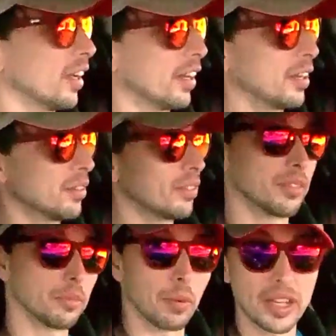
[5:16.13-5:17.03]
And it
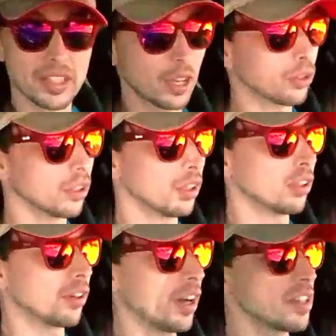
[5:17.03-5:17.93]
might sound a
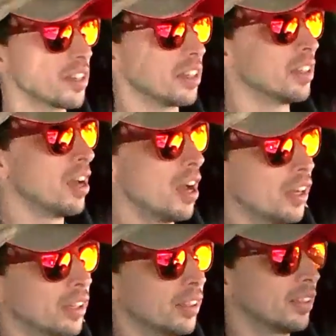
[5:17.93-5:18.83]
little crazy,
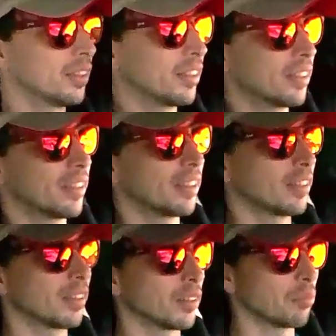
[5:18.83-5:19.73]

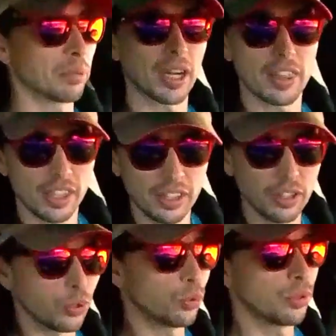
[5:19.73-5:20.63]
but I think
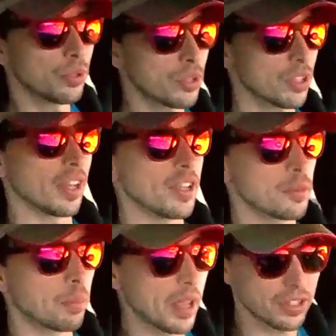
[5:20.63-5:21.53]
the Urus
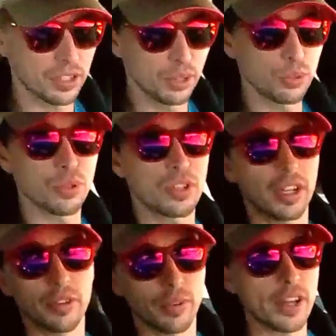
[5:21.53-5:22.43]
is best used
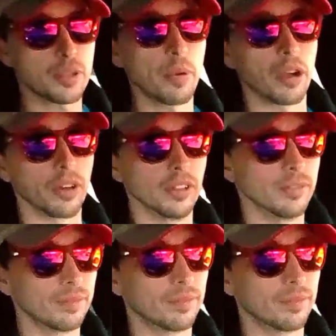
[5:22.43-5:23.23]
in race mode.